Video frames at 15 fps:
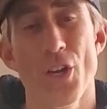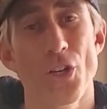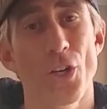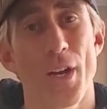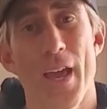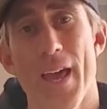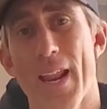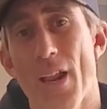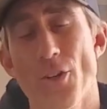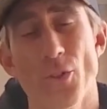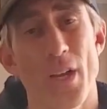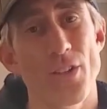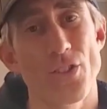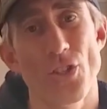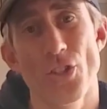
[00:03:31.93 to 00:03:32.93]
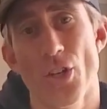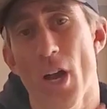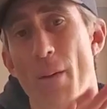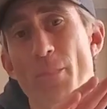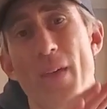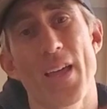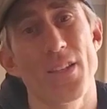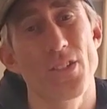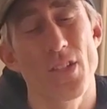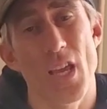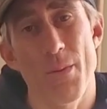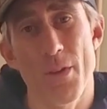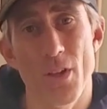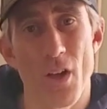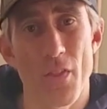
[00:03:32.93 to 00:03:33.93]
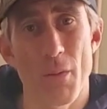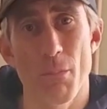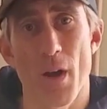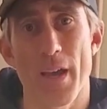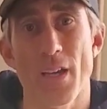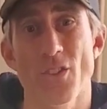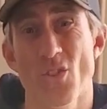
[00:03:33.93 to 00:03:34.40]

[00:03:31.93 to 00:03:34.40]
You're gonna head out of transition up that same hill on the bike.